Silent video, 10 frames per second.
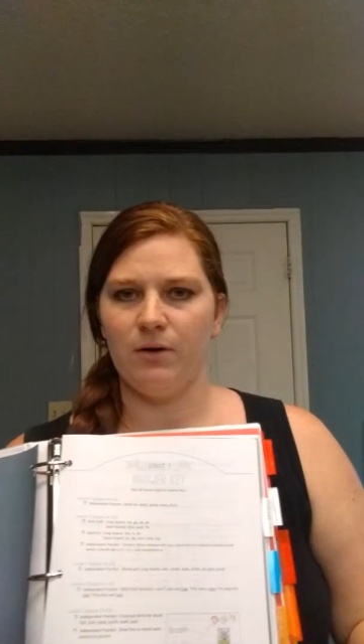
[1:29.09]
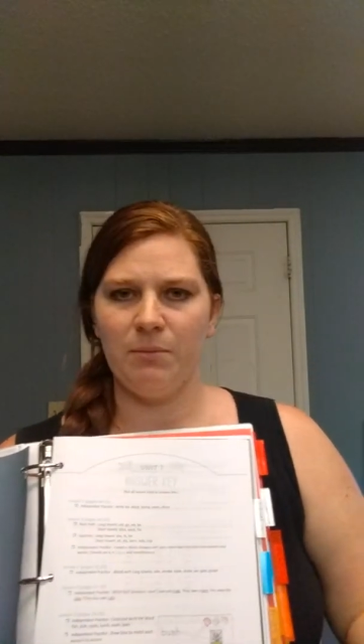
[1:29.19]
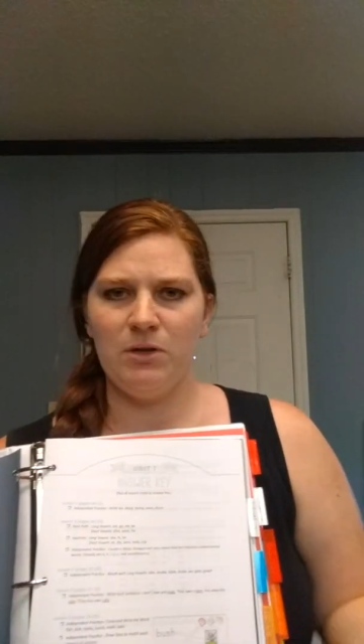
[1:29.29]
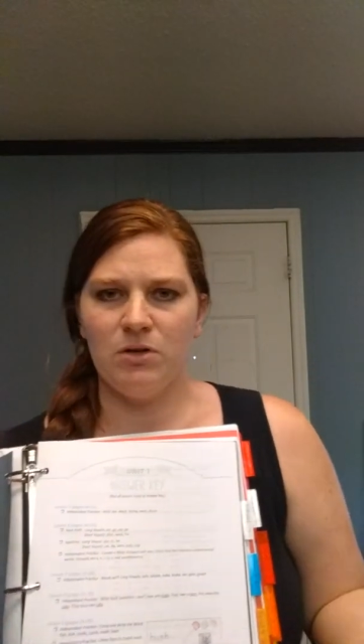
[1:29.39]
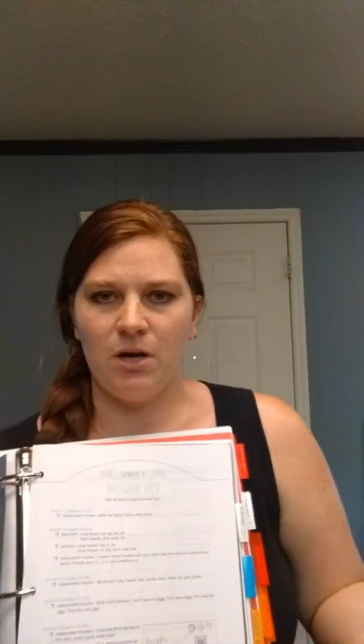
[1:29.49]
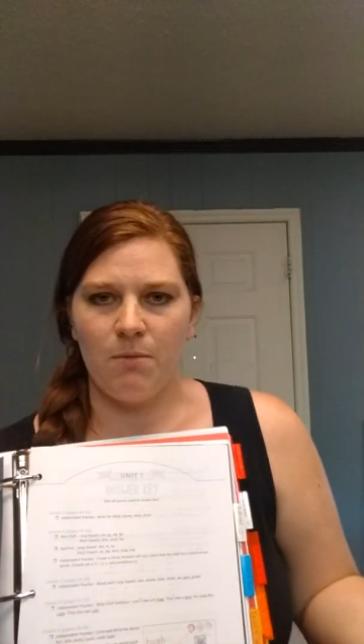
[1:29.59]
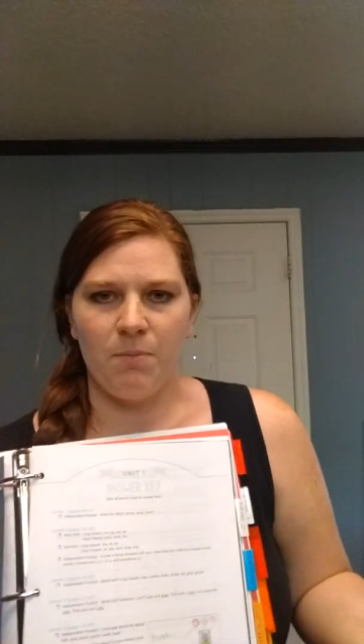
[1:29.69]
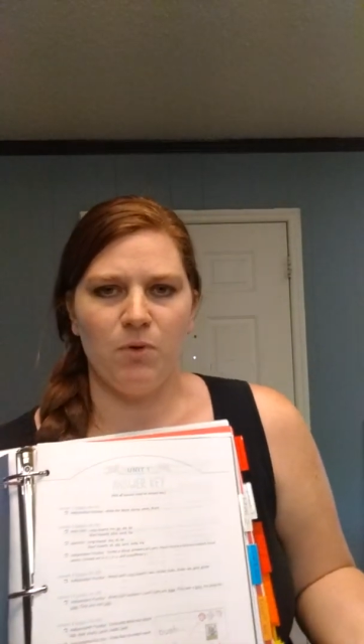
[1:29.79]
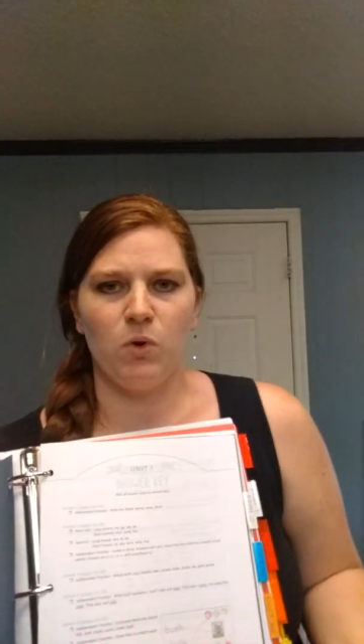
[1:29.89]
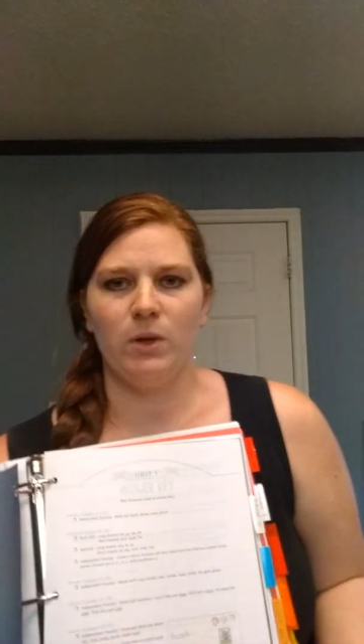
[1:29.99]
I mean, you come
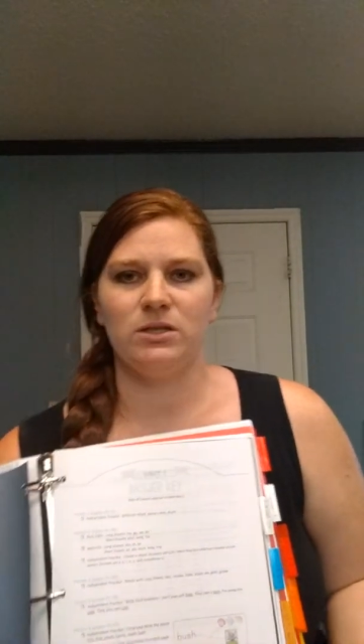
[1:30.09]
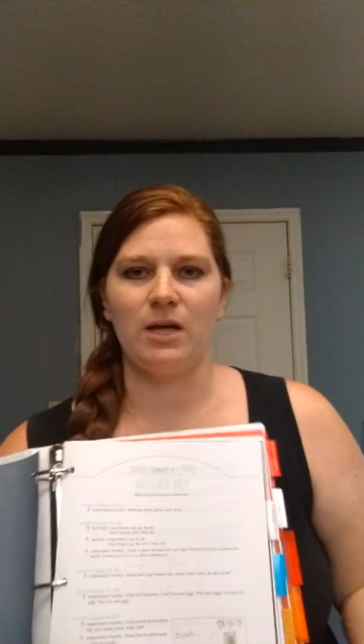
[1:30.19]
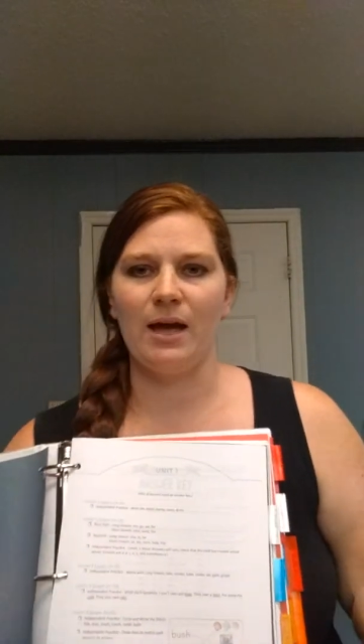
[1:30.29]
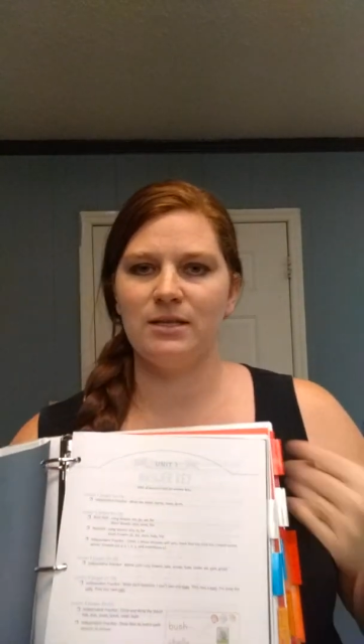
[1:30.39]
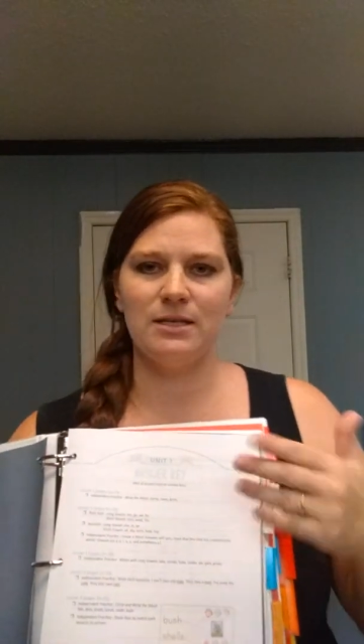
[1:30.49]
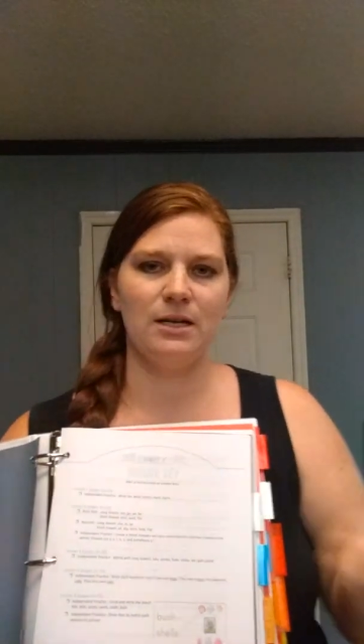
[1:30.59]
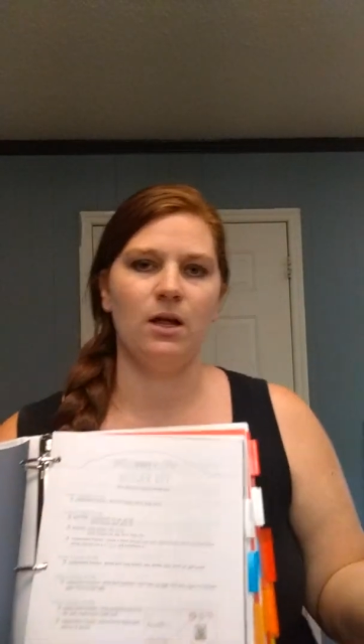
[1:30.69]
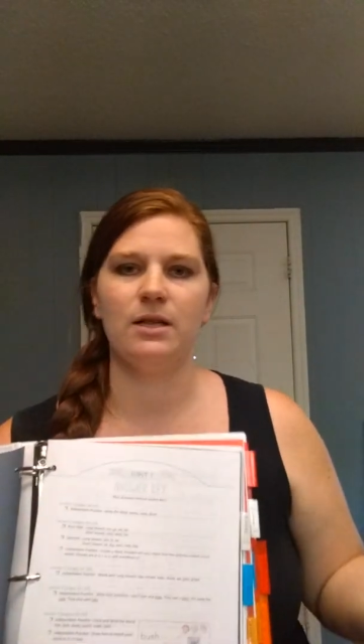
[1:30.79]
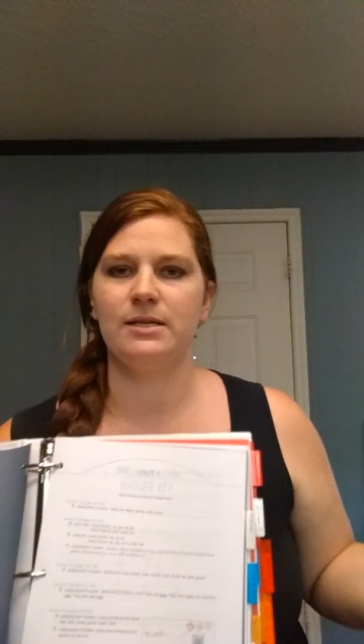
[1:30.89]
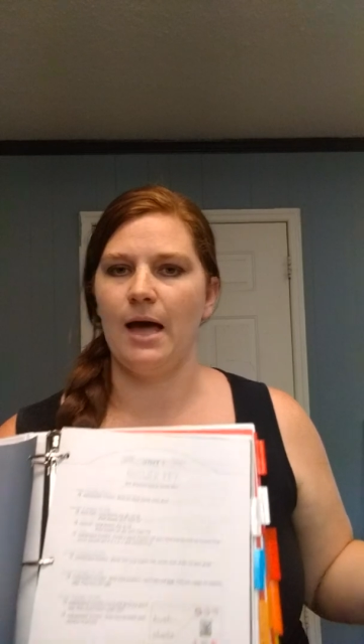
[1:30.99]
upon questions. I see it
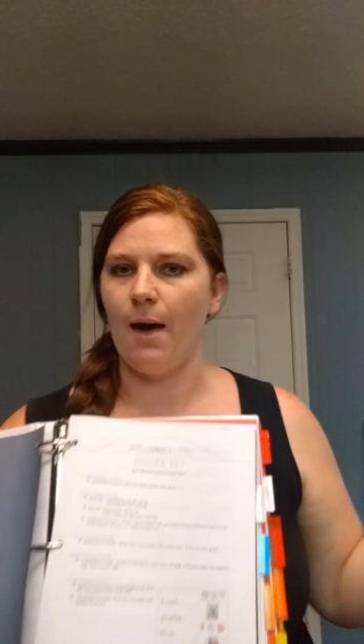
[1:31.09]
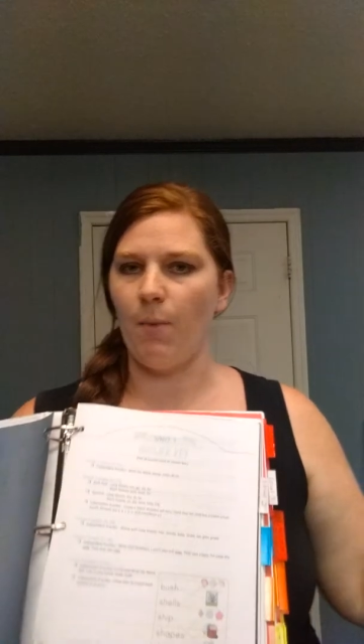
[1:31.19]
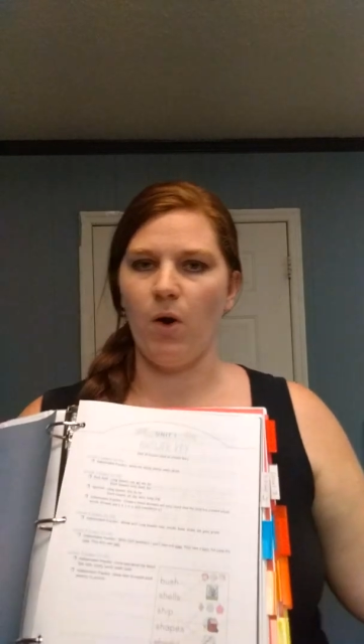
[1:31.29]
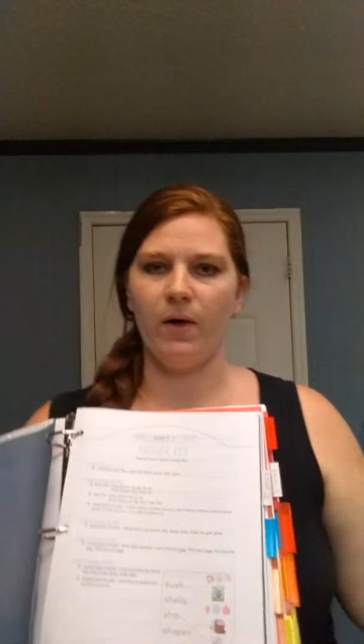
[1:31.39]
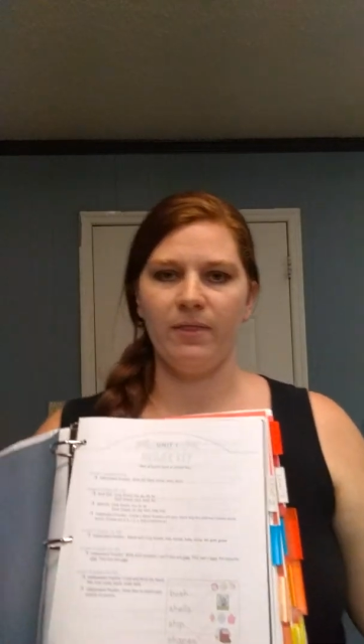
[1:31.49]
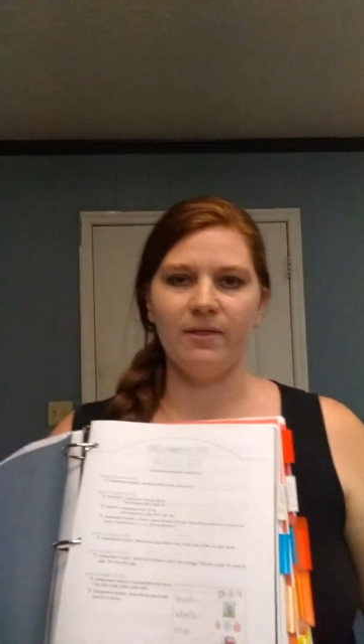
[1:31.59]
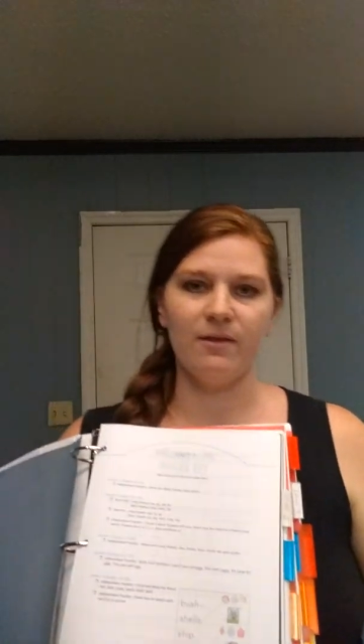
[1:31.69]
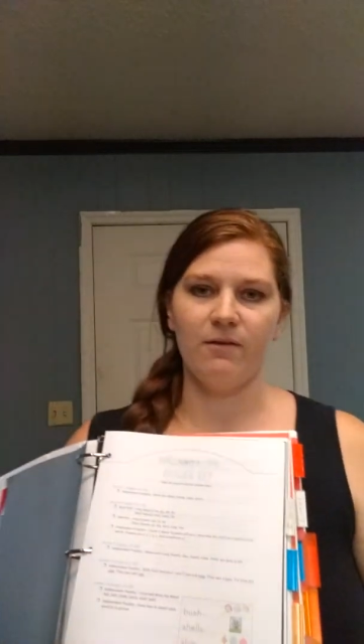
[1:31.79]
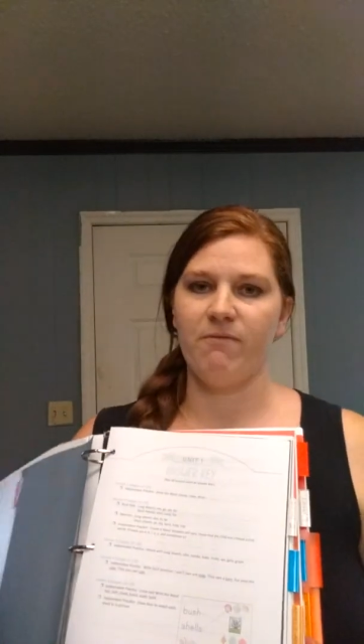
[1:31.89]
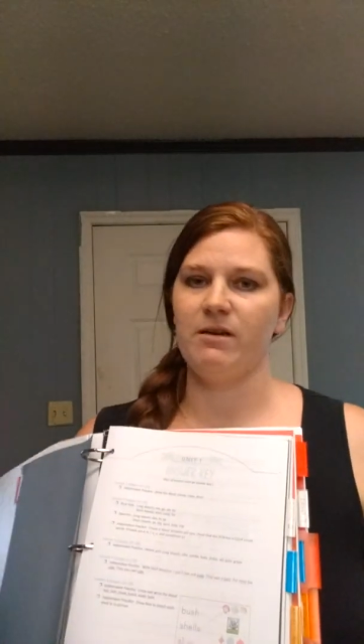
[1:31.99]
all the time on
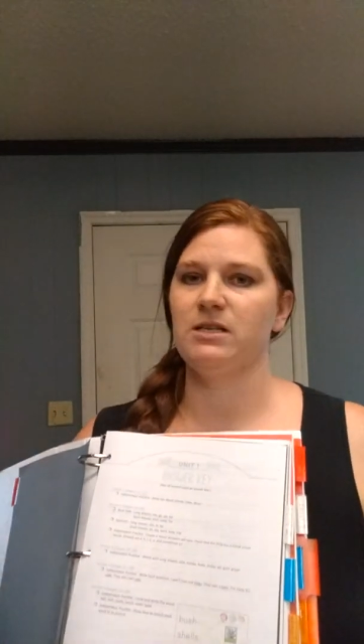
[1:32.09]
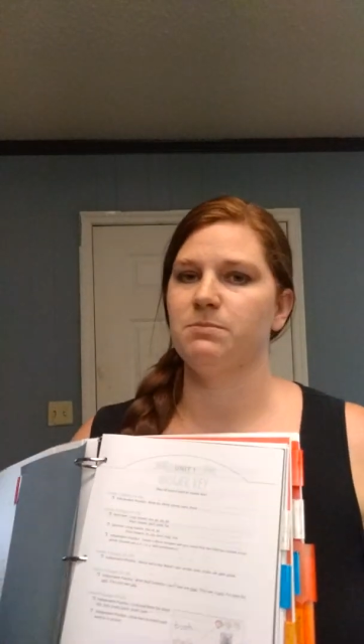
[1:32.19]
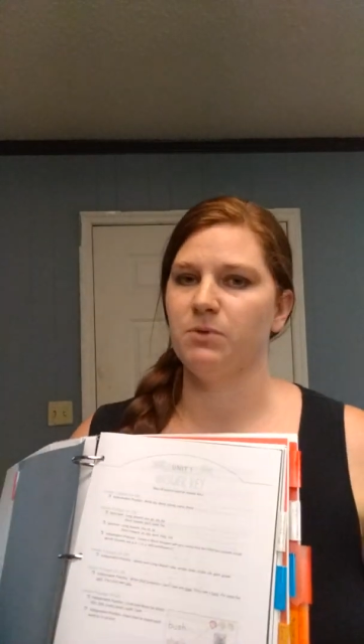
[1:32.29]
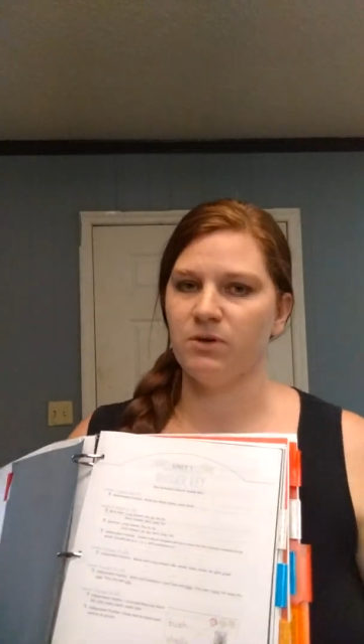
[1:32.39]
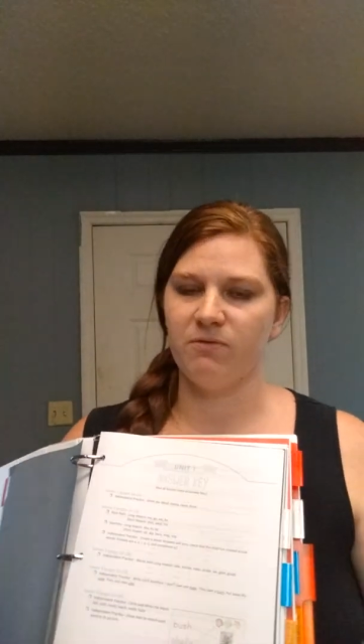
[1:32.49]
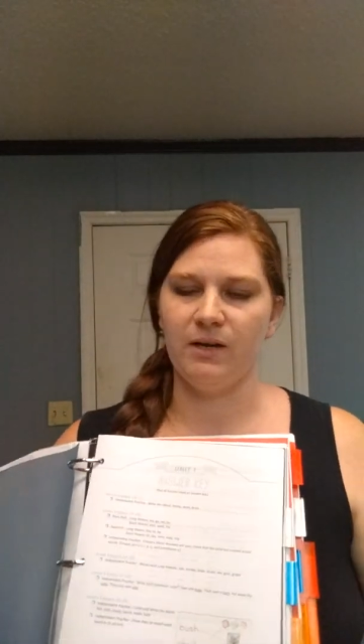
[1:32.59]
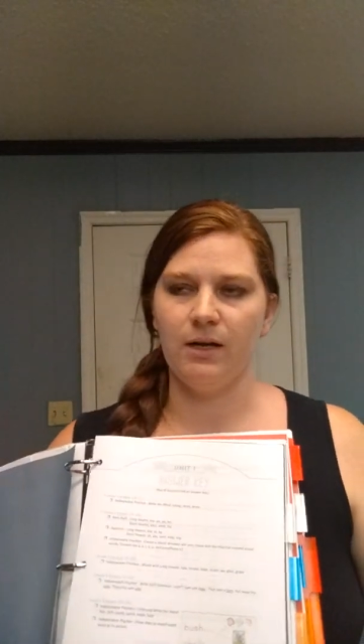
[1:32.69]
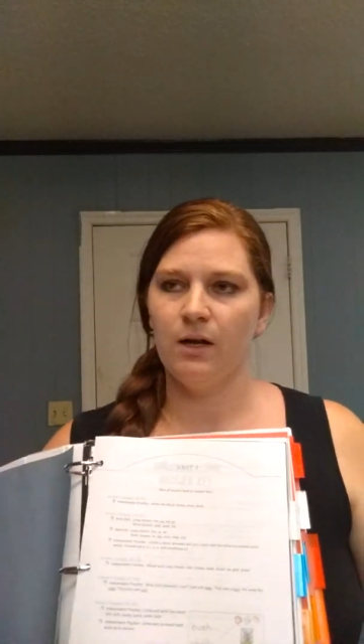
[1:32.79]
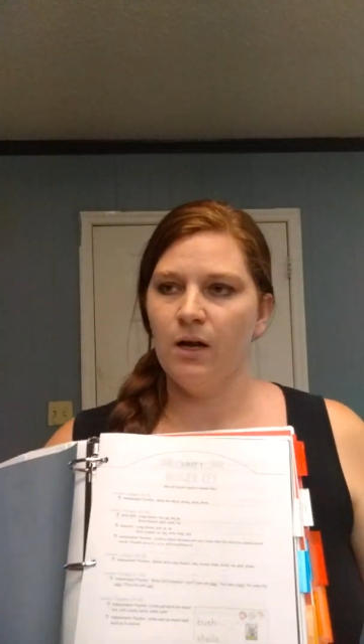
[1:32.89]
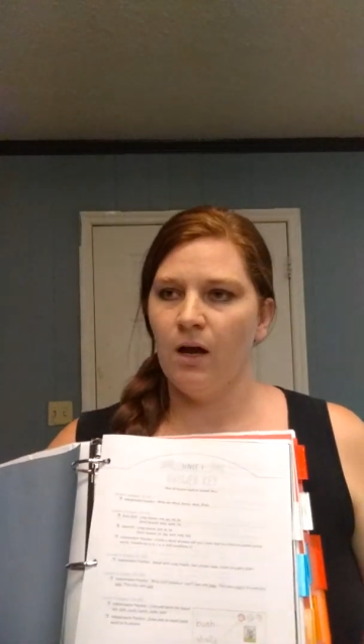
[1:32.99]
the Facebook feed.